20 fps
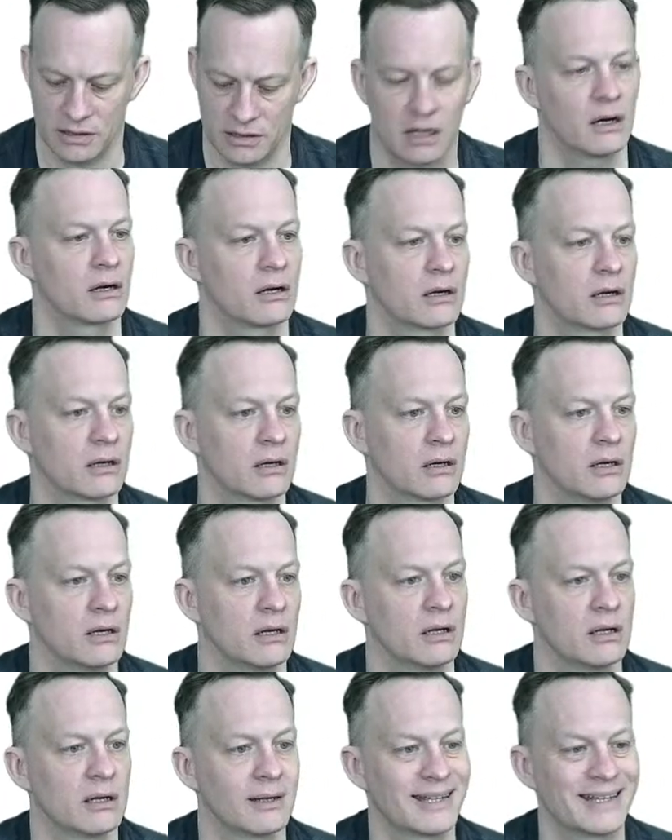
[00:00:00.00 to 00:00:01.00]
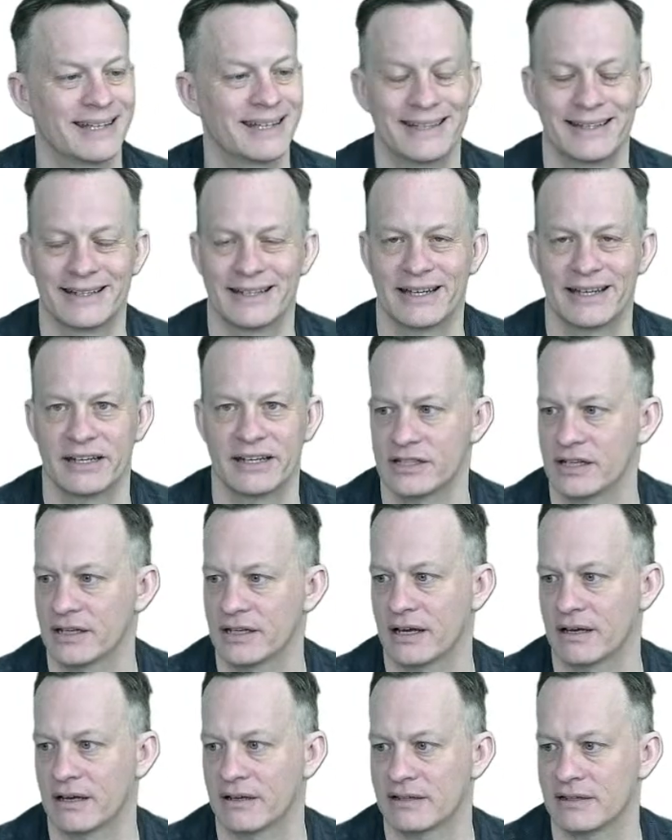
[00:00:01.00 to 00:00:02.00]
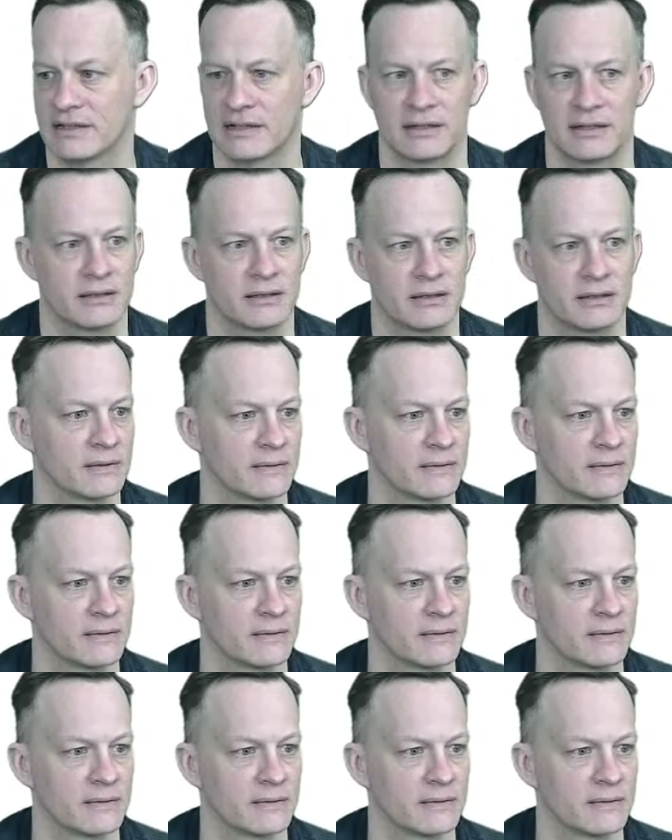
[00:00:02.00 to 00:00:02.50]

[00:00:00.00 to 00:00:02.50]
are catching on.